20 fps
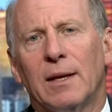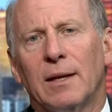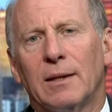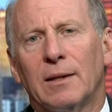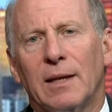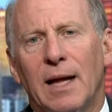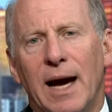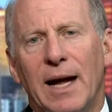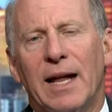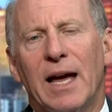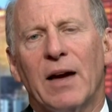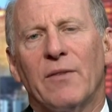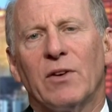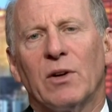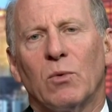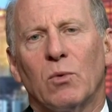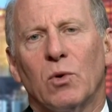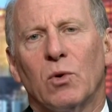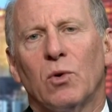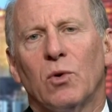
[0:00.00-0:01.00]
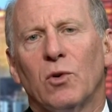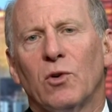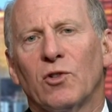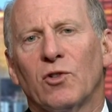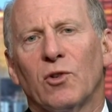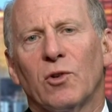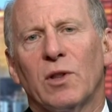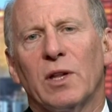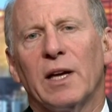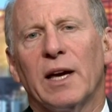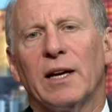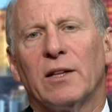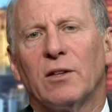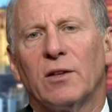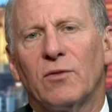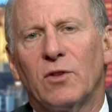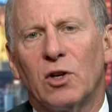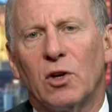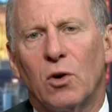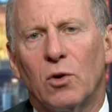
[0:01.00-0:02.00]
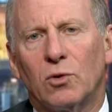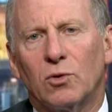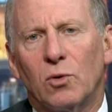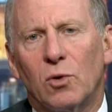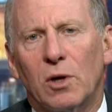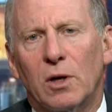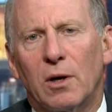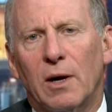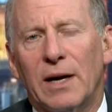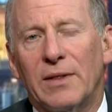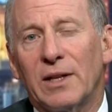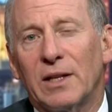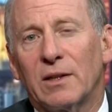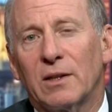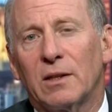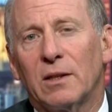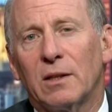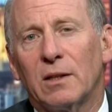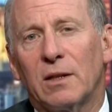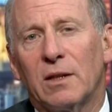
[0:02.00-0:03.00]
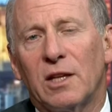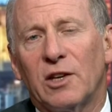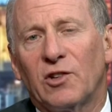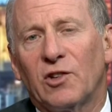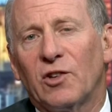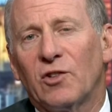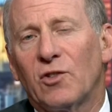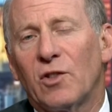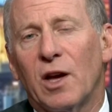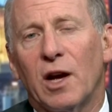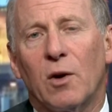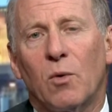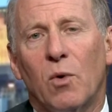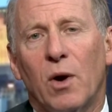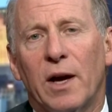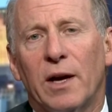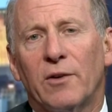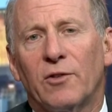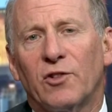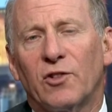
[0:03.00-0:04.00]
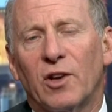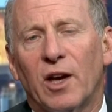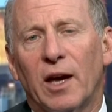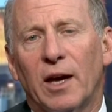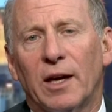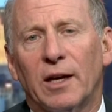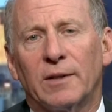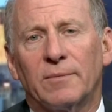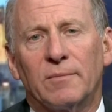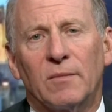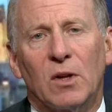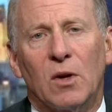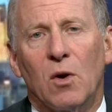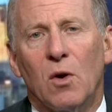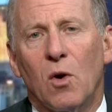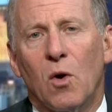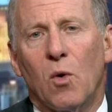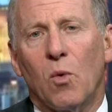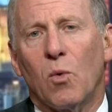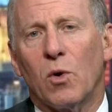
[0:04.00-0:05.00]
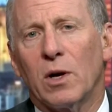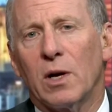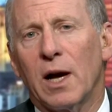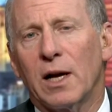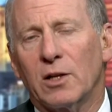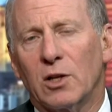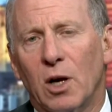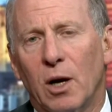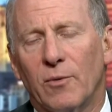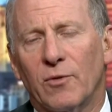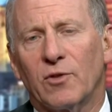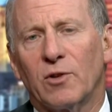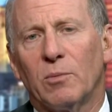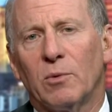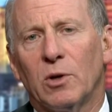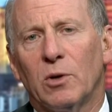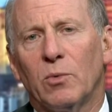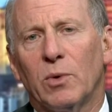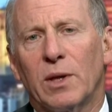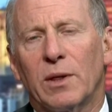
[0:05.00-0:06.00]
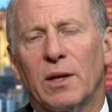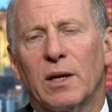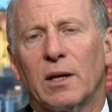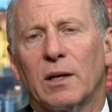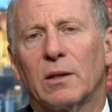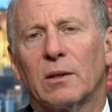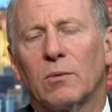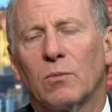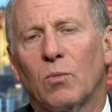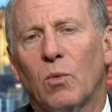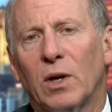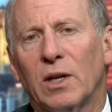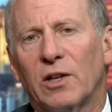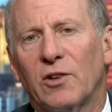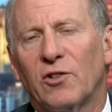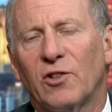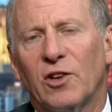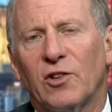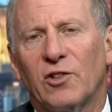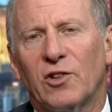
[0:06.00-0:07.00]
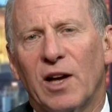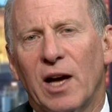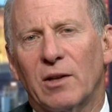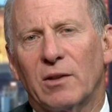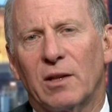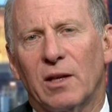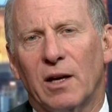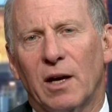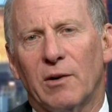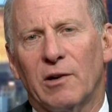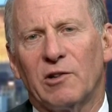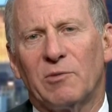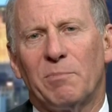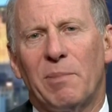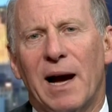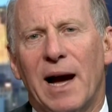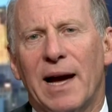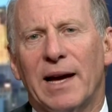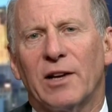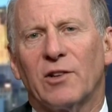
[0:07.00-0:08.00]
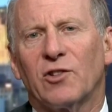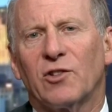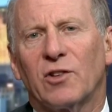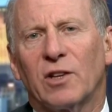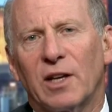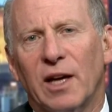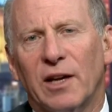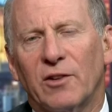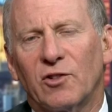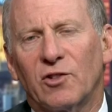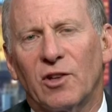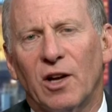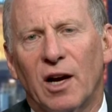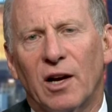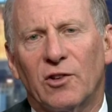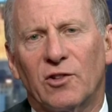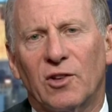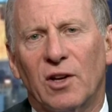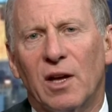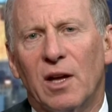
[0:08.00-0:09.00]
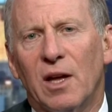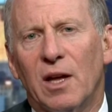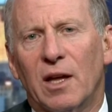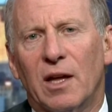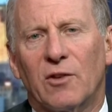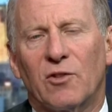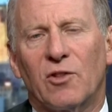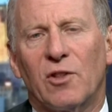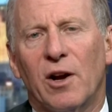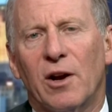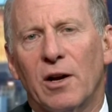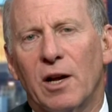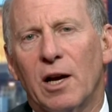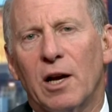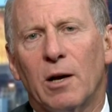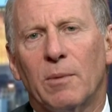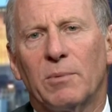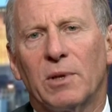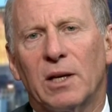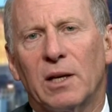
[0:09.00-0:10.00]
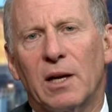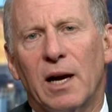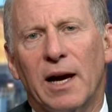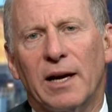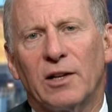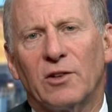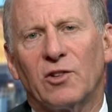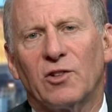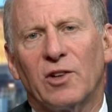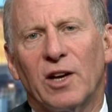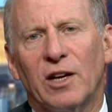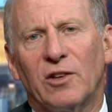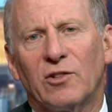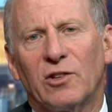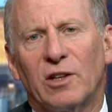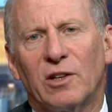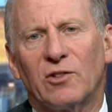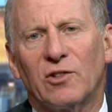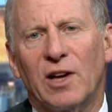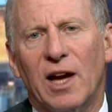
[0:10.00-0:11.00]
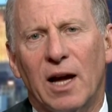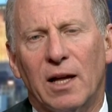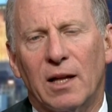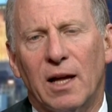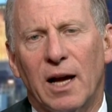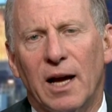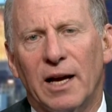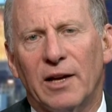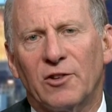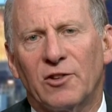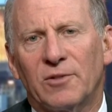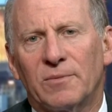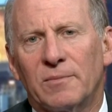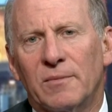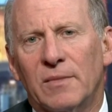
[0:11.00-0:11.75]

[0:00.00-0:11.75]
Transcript: not having rules or the end of the old order, I think this is their way of saying, we're not comfortable. We think what exists out there is biased against us. It's there to help the United States and its allies.